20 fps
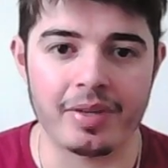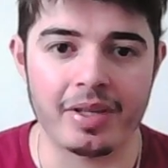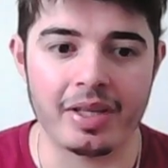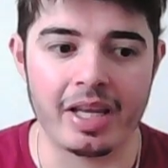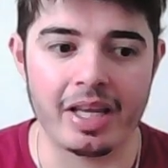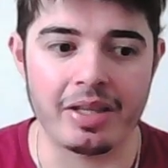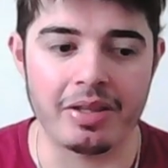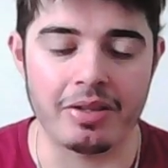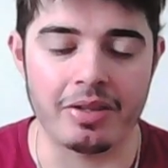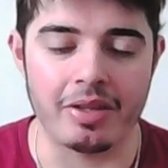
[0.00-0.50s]

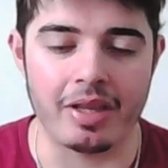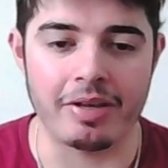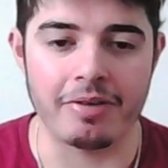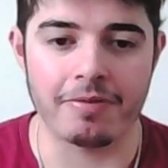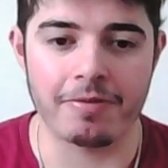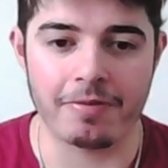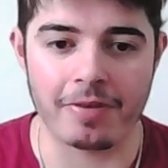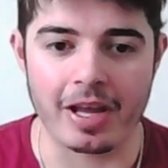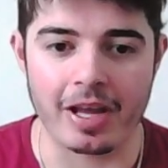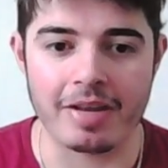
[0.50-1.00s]
in
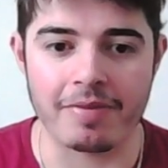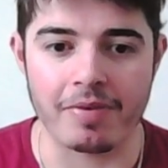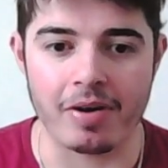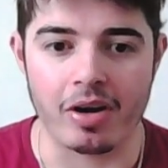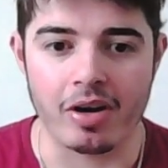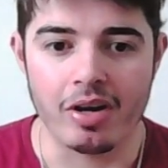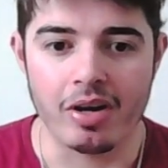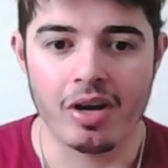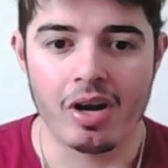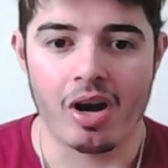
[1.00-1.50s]
favour
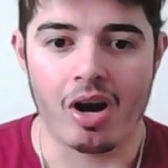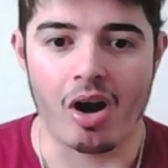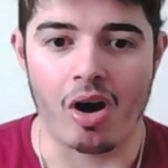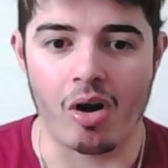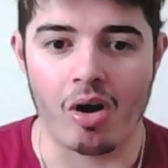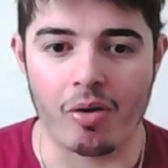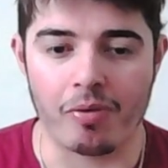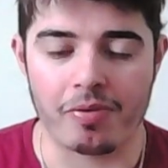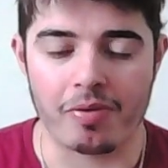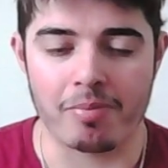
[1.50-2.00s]

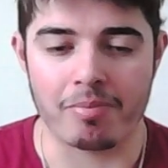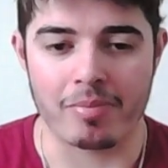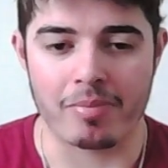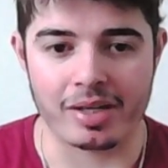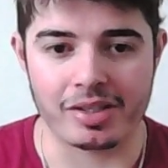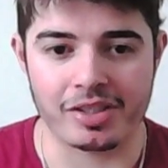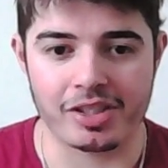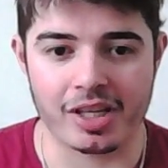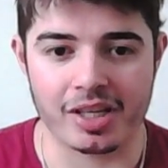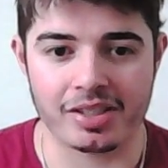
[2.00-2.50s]
of
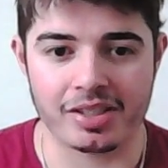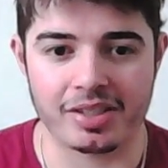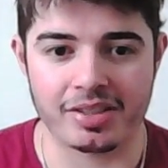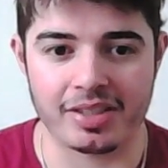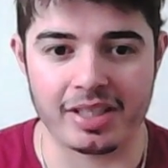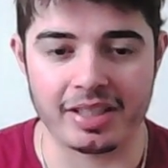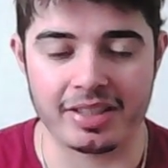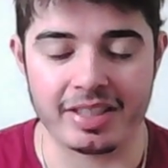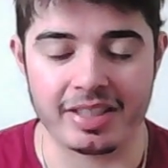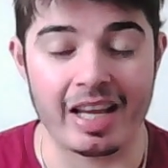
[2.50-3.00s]
Manchester
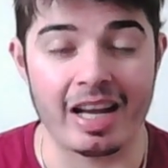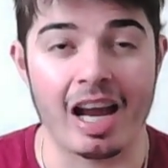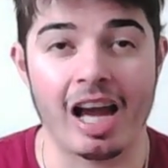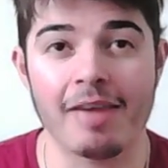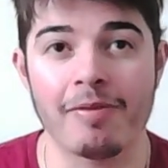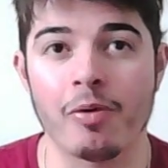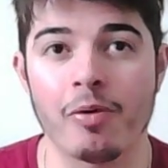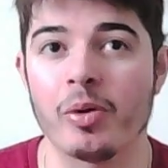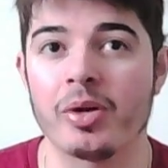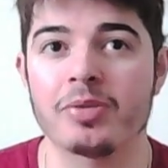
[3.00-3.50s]
City. And
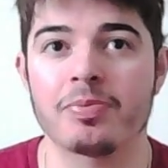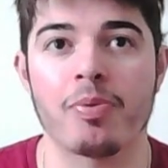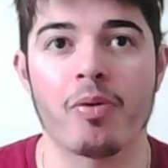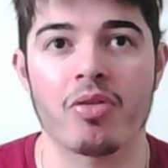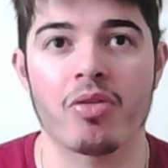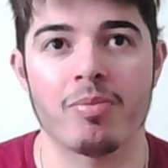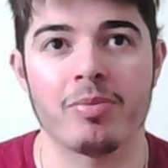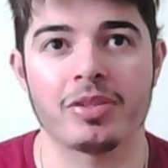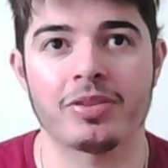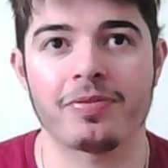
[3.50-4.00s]
I've always put
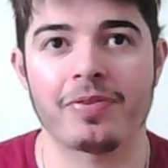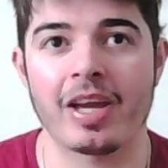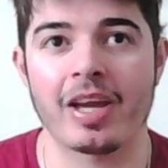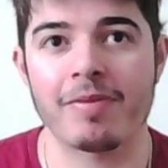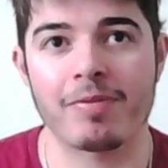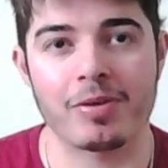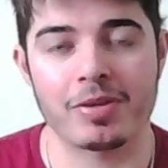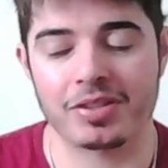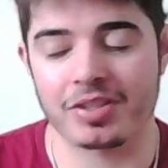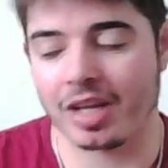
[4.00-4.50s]
them as
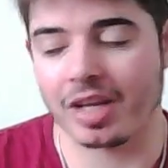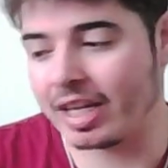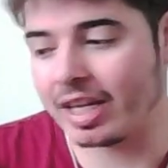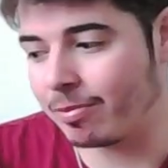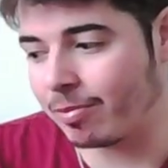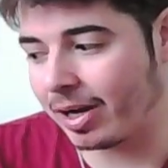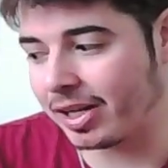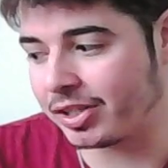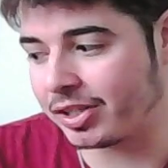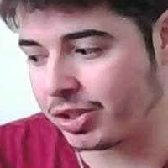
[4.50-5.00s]
favourites
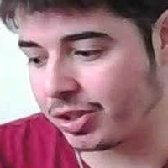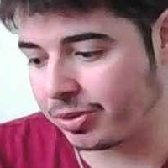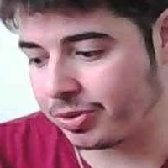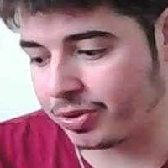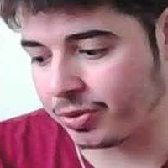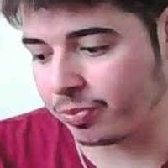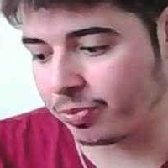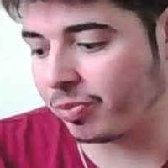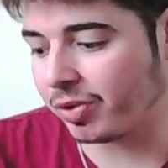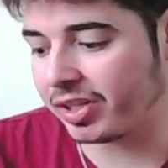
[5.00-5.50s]
anyway due
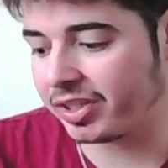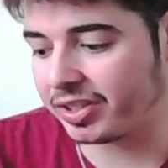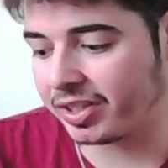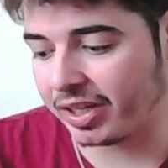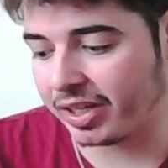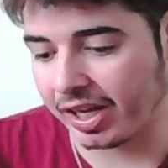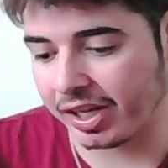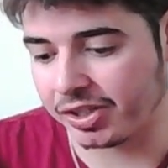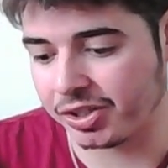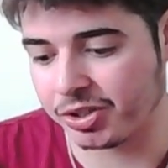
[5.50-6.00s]
to recent
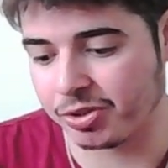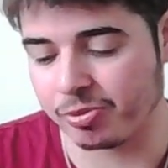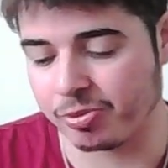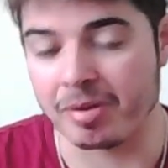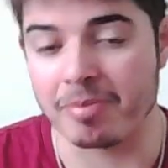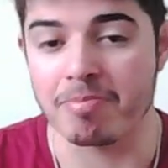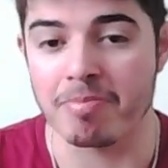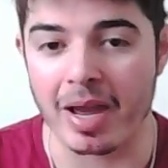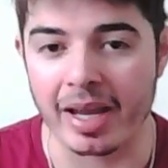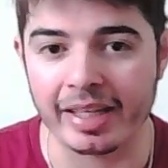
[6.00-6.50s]
history
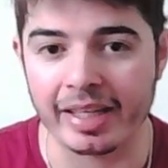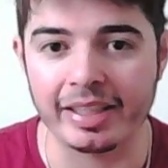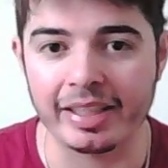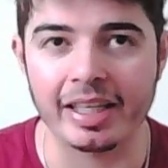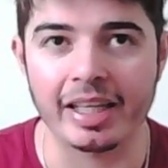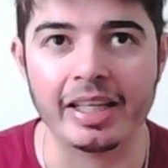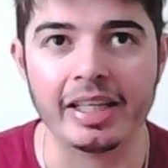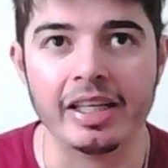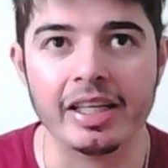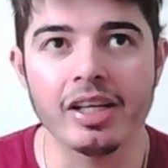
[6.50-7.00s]

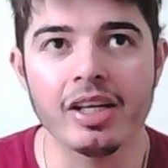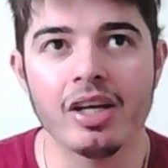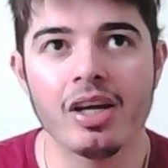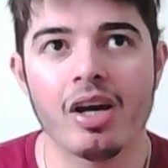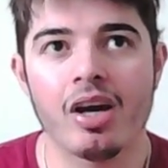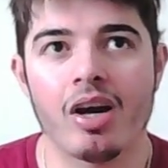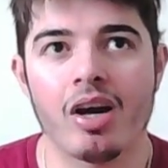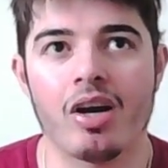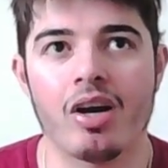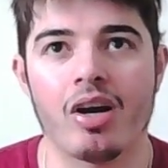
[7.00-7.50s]
mainly
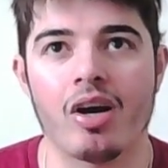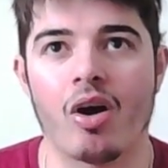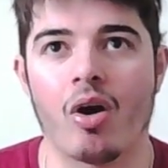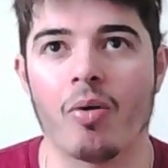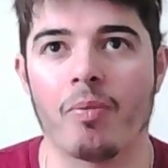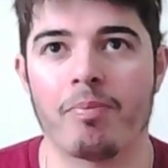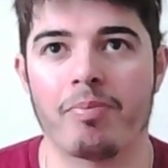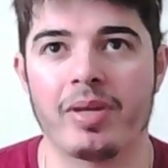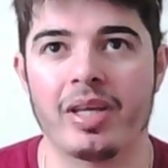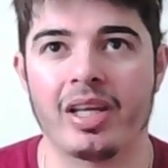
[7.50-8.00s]

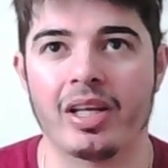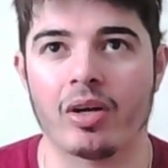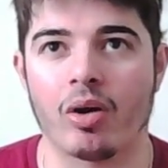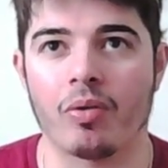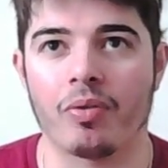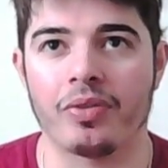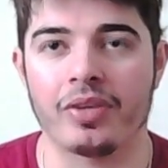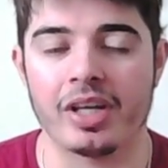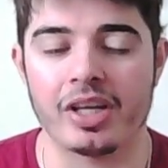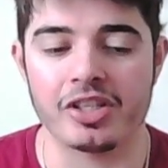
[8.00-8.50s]
of being
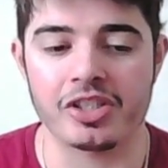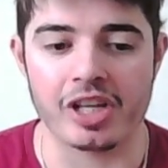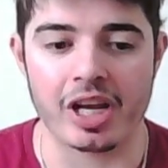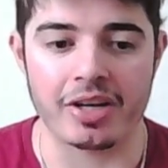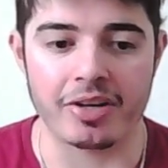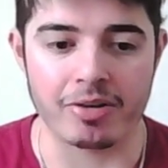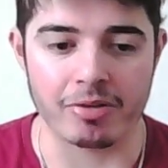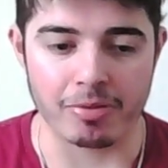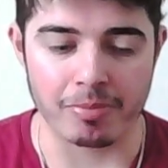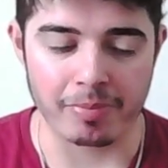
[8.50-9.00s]
on the
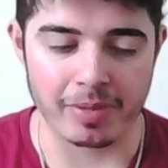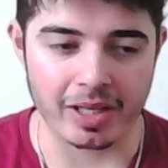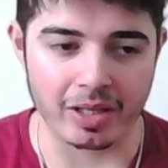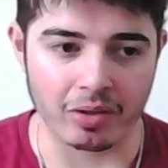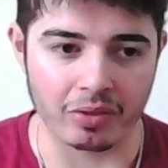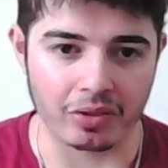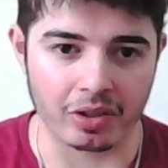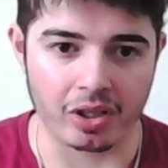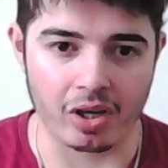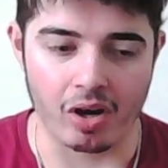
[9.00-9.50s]
agenda and being
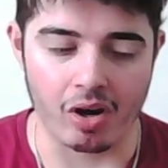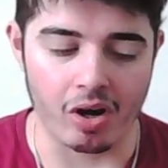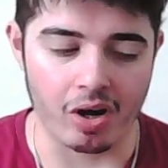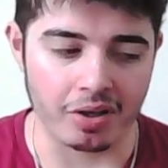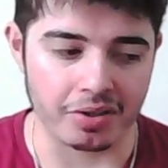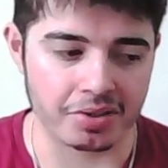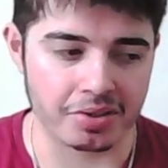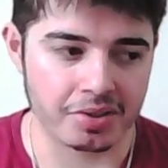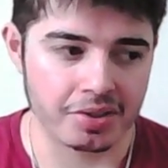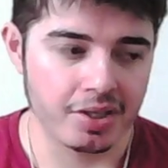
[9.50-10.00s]
on the
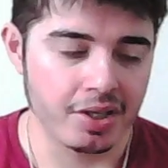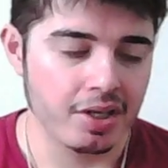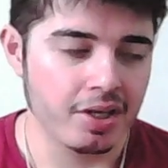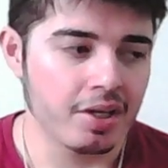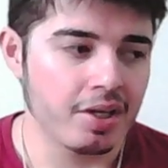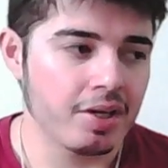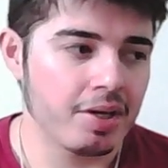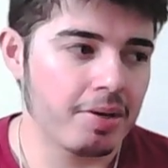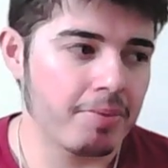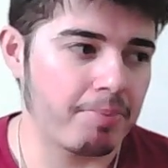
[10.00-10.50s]
cards.
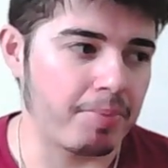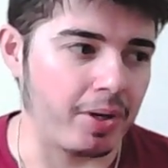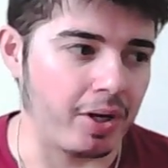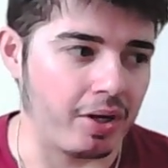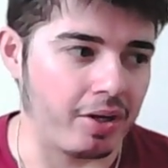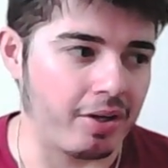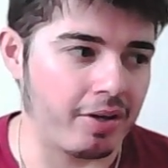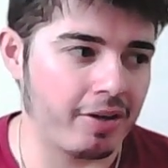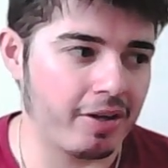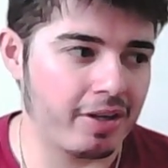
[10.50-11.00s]

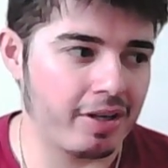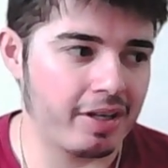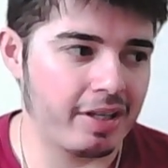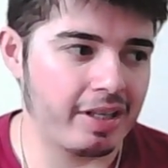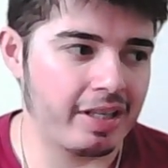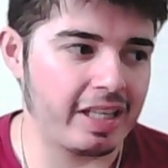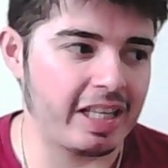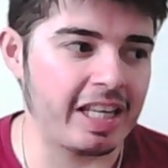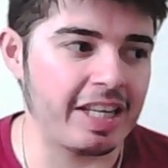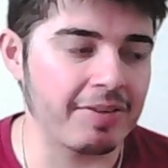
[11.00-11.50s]
But
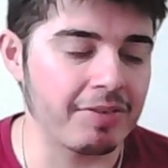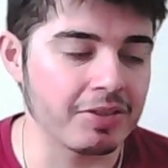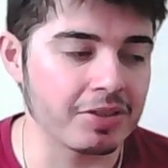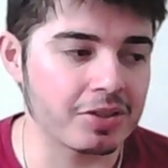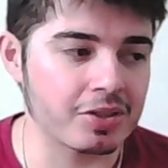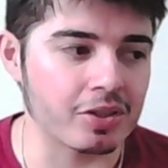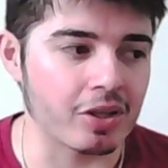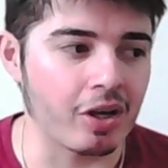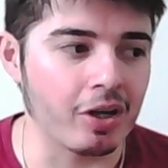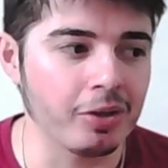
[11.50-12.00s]
even
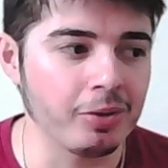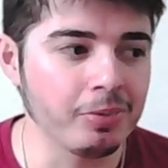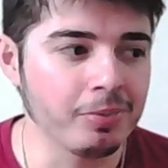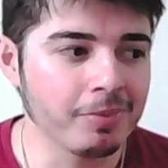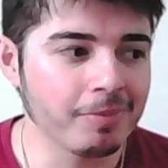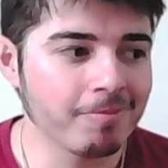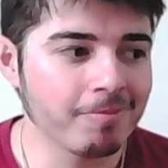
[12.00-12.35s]
so,